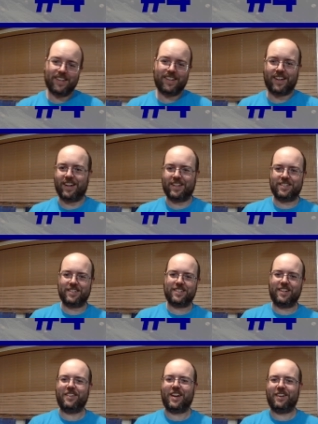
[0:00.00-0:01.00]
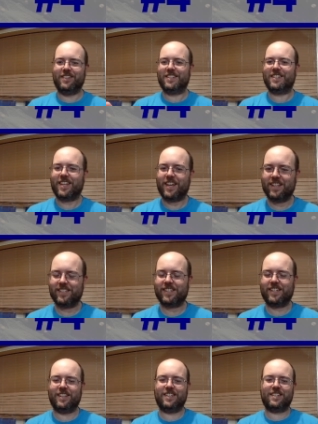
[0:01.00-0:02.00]
I just love how his stance
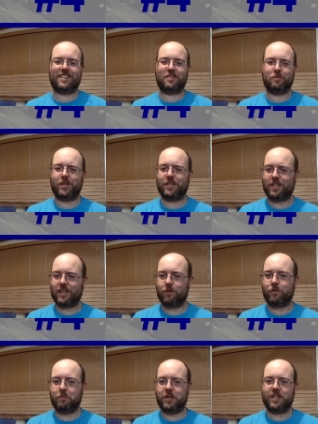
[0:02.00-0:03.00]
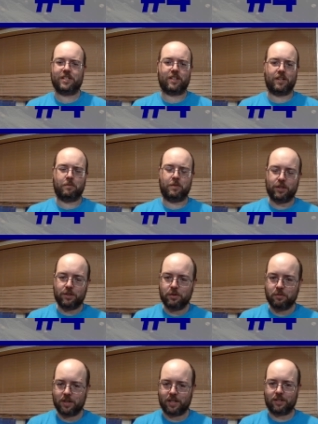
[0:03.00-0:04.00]
is what everybody's going to be
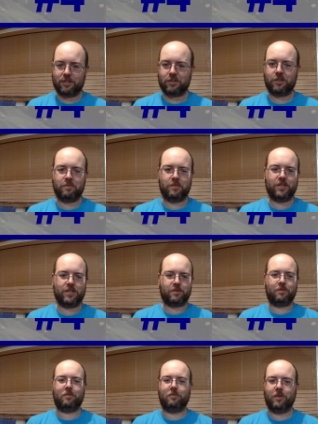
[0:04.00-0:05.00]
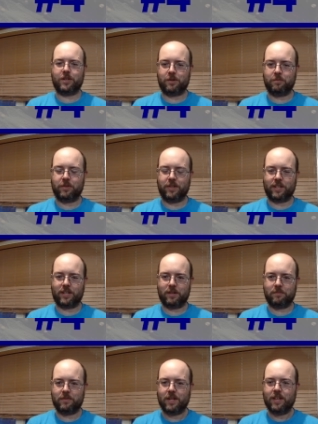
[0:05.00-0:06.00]
doing in tournaments when they're playing
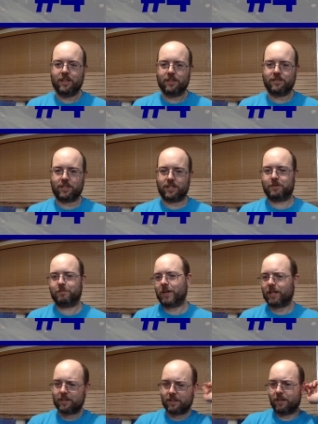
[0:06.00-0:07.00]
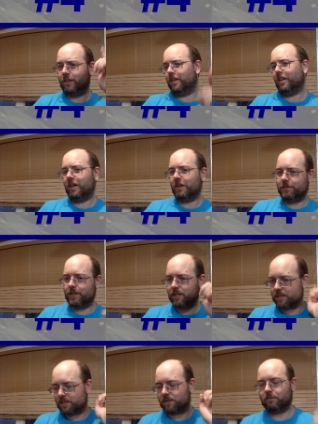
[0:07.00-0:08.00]
him. So expect a lot of
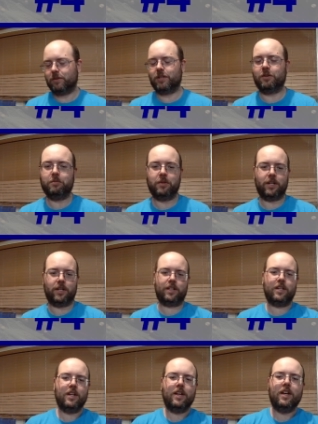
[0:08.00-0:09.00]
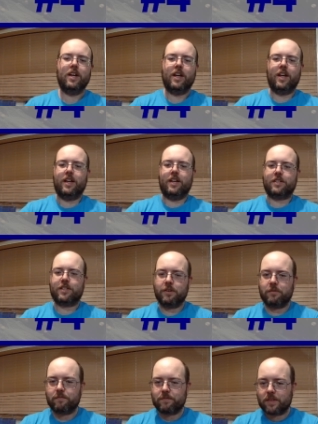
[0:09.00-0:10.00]
this when you're playing.
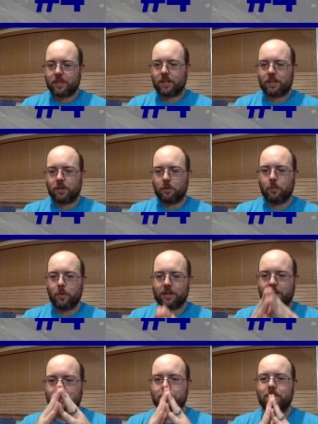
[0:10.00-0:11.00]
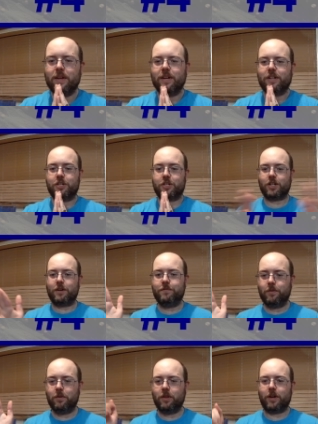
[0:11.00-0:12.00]
So, you're welcome.
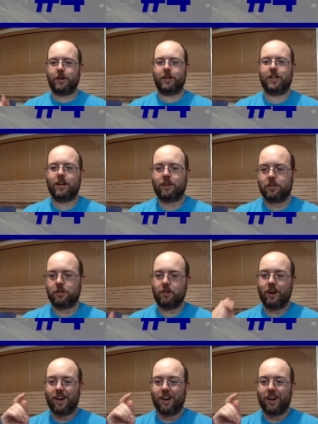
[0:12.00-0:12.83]
Shuffle a character,